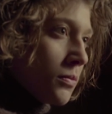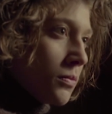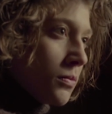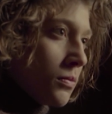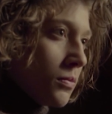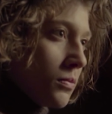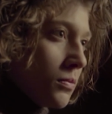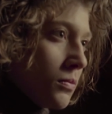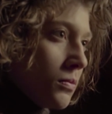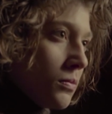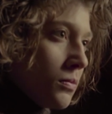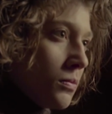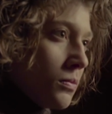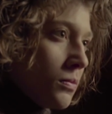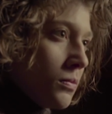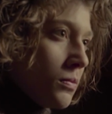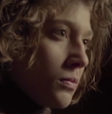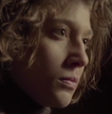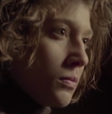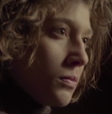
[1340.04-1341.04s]

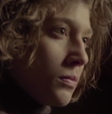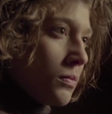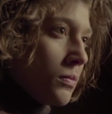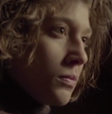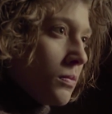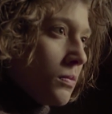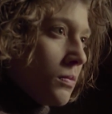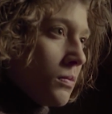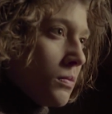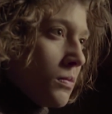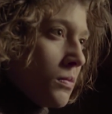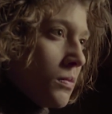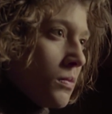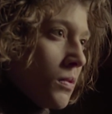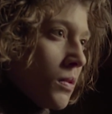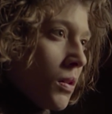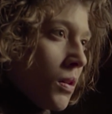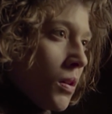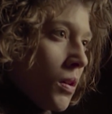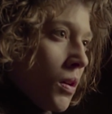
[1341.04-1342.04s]
Nobody speaks.